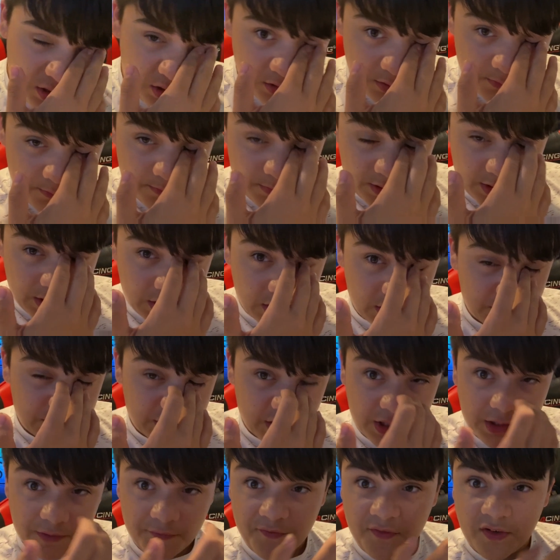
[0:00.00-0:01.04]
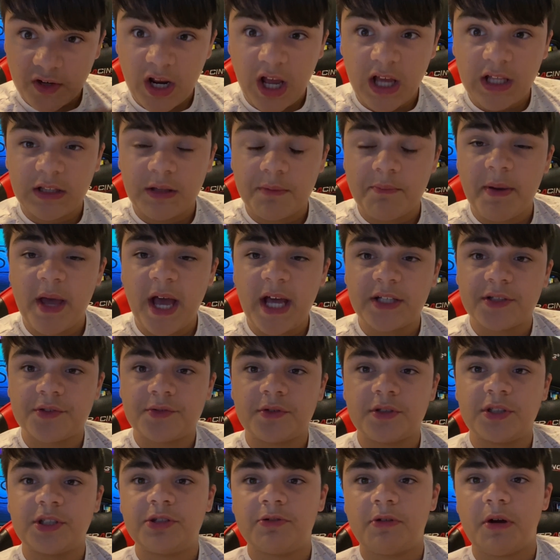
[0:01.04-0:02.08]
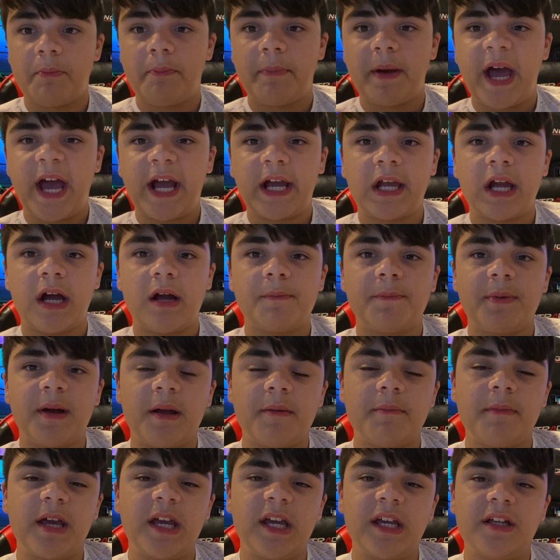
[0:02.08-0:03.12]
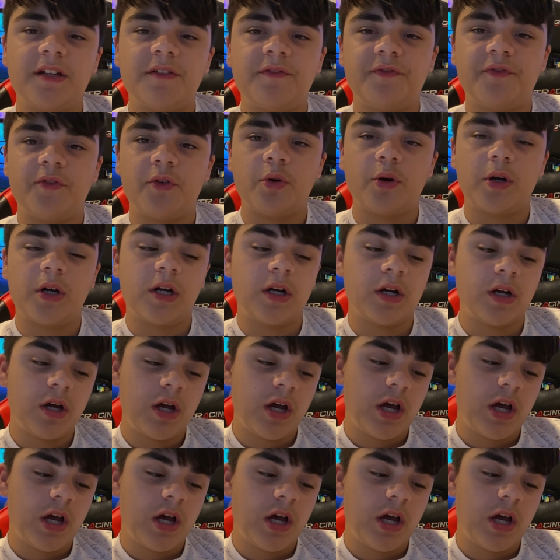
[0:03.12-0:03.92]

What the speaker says: because I forgot the password to a backup I made for